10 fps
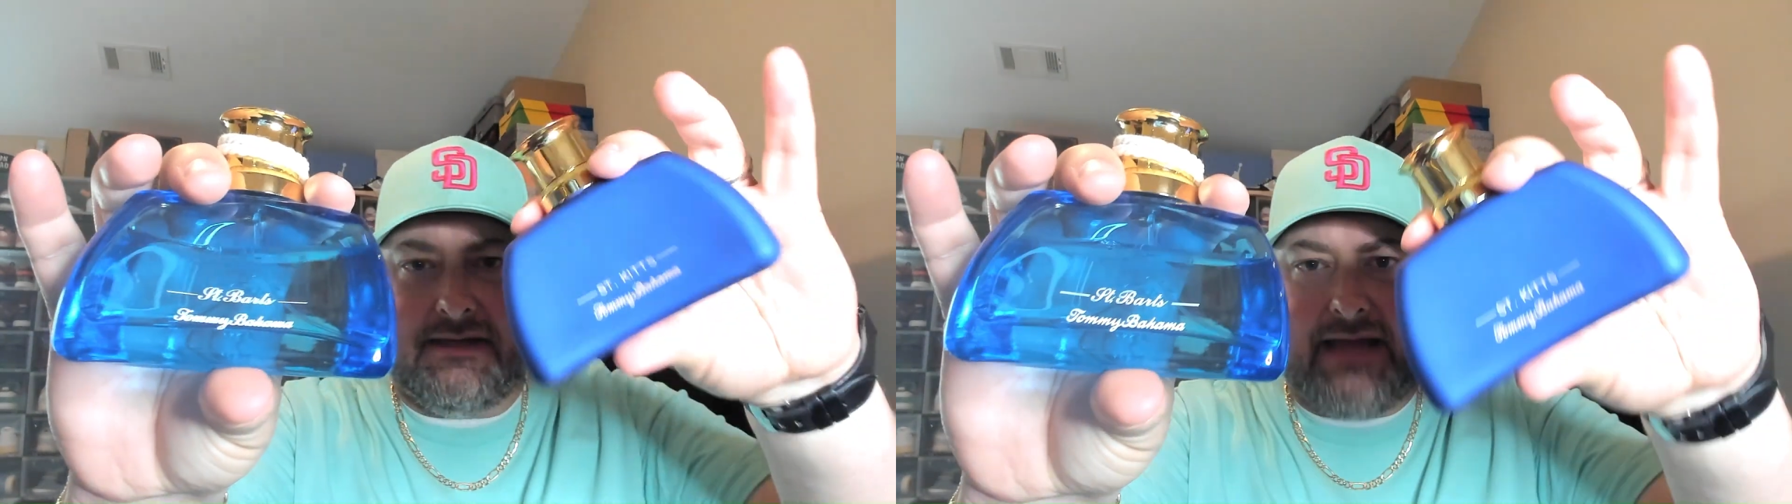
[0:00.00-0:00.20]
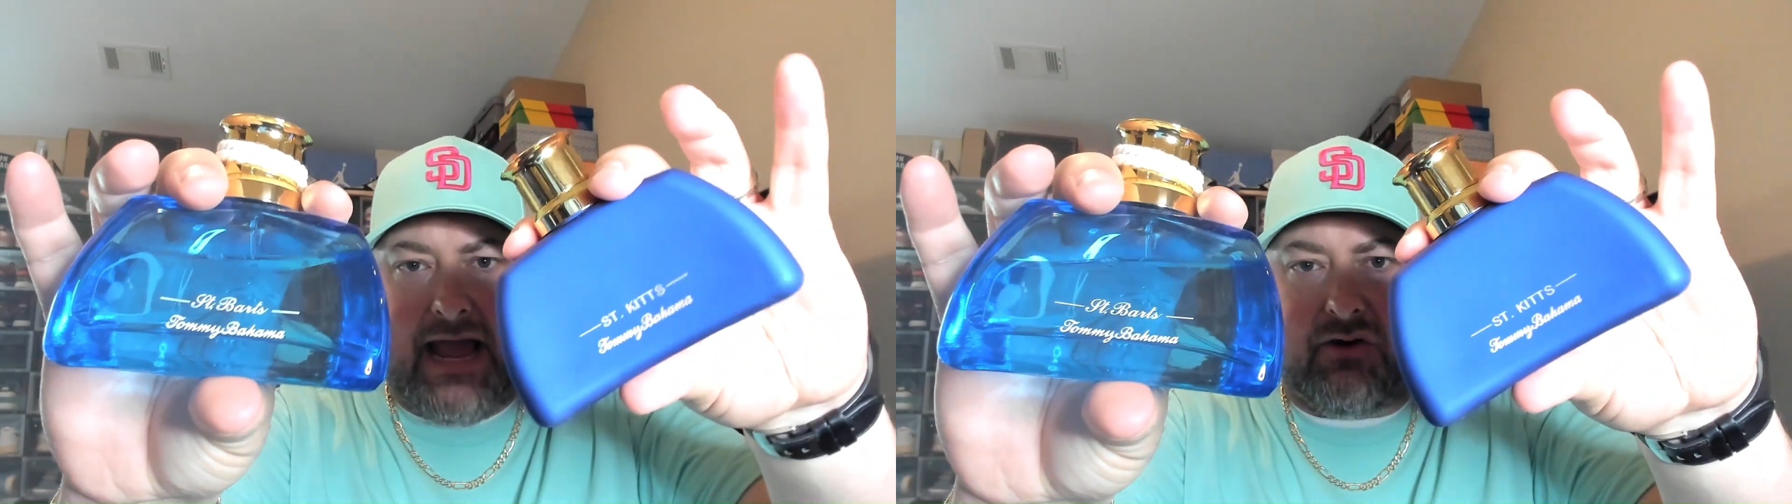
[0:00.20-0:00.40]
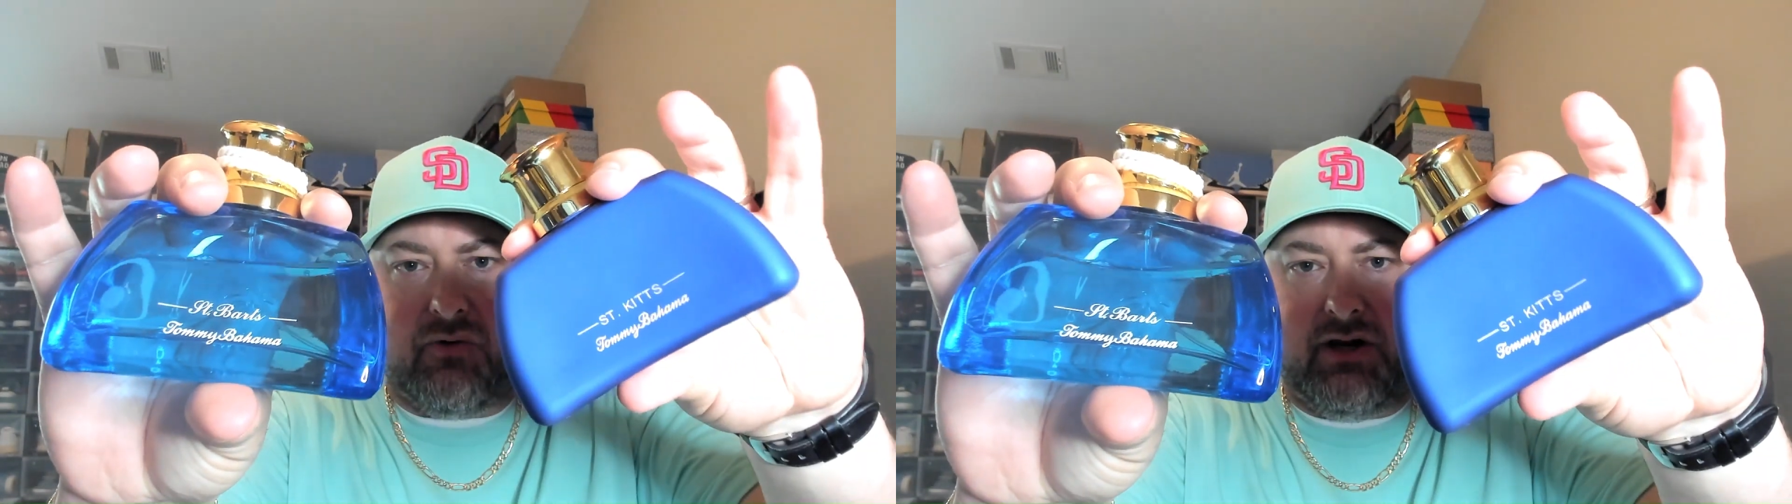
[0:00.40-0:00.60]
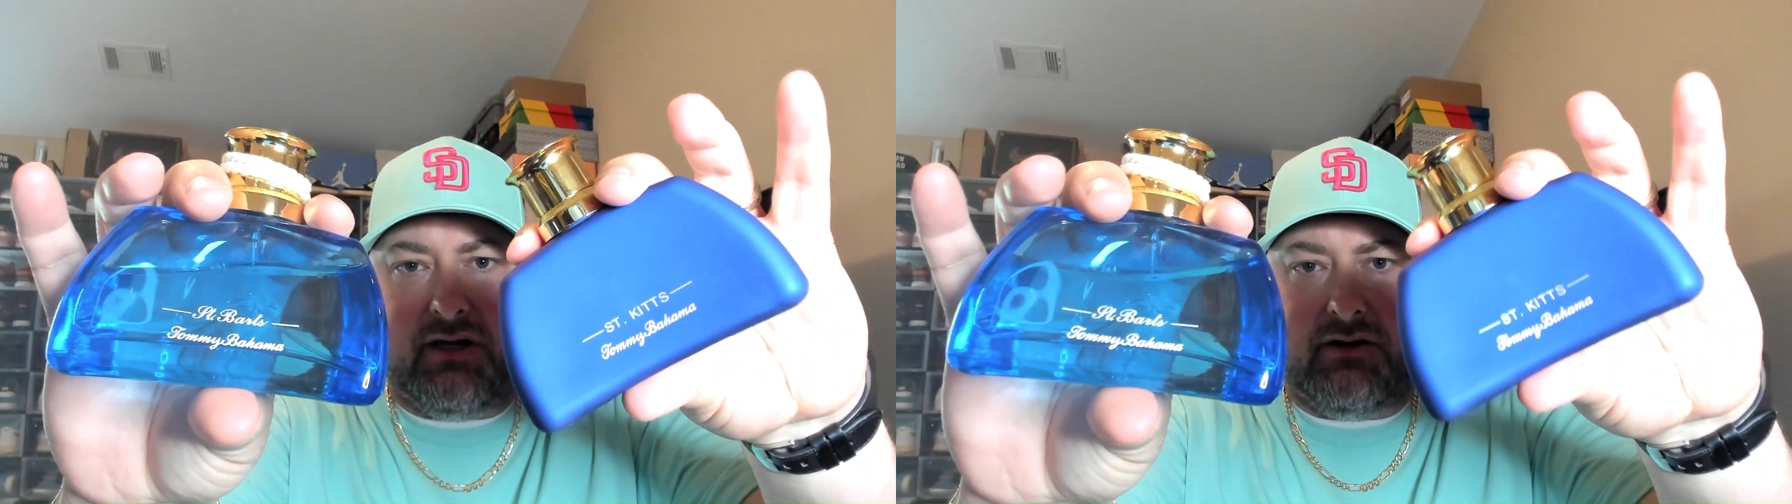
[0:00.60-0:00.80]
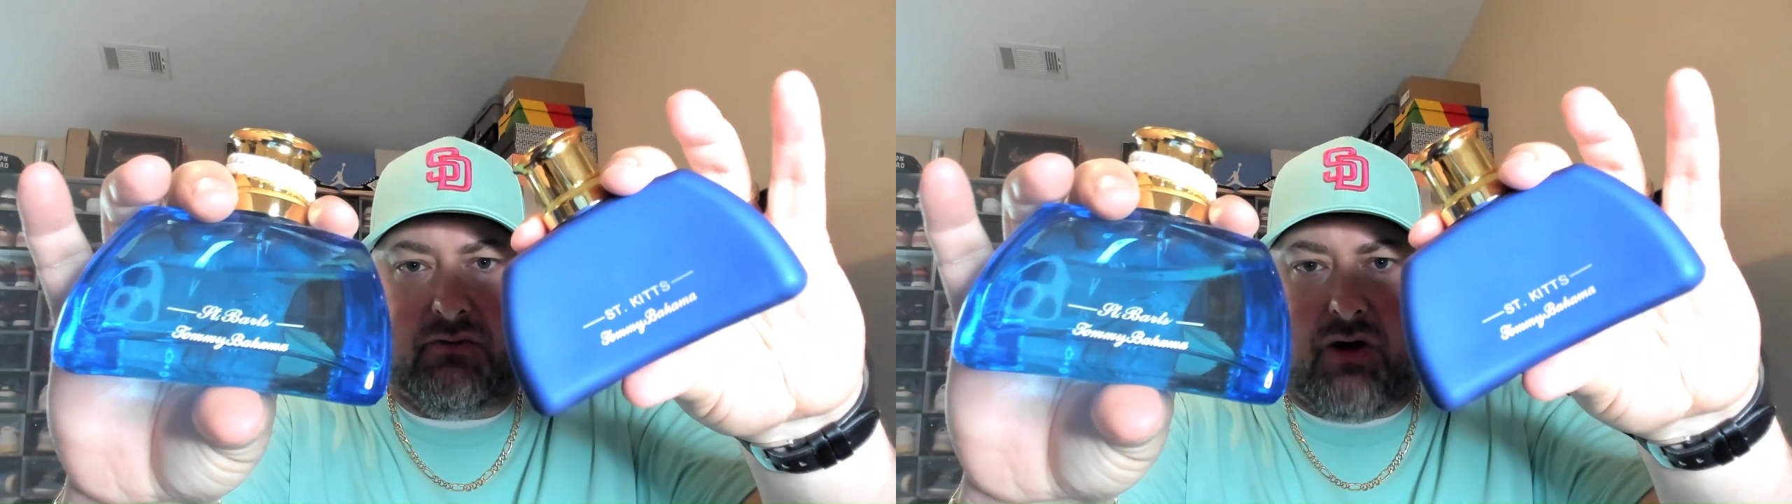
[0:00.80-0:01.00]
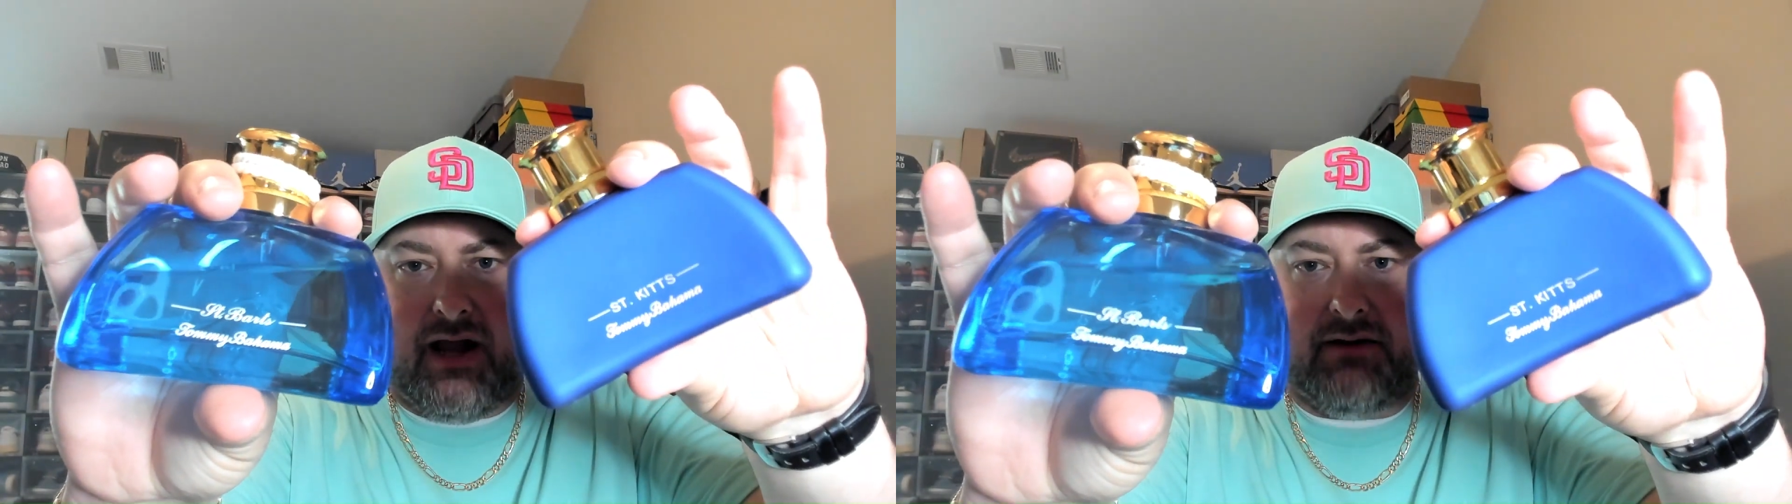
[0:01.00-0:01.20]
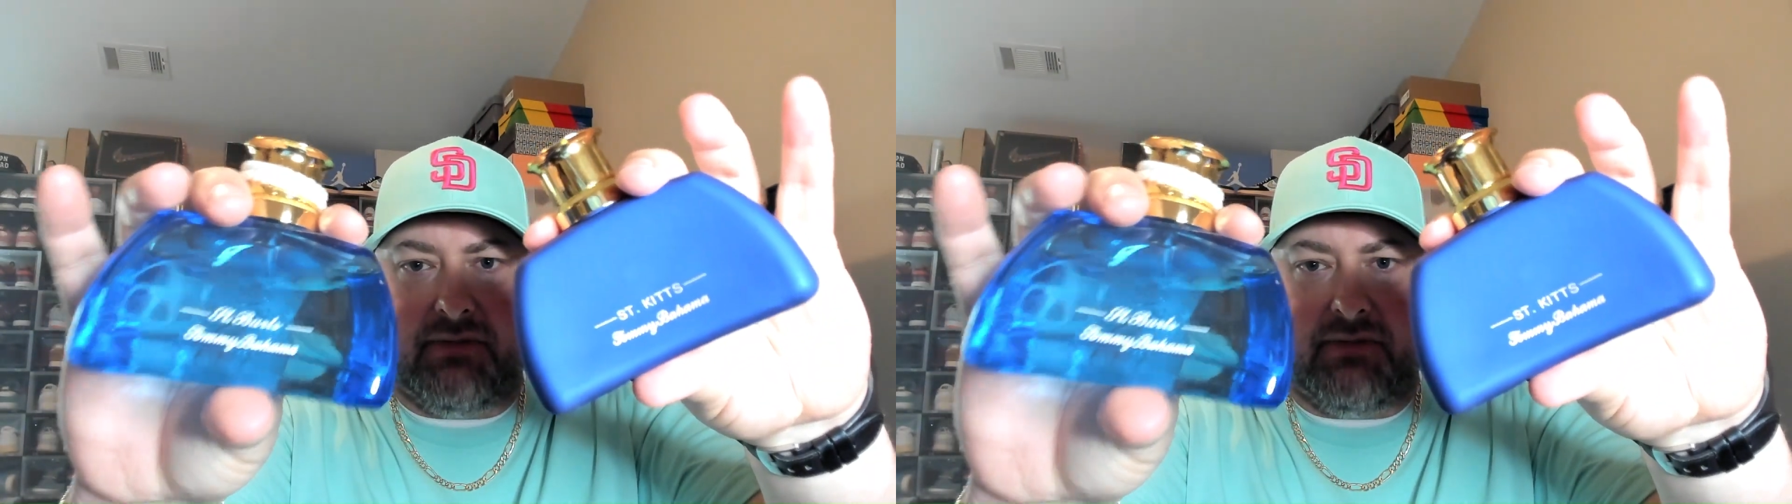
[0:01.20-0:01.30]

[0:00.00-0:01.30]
daiquiri, right?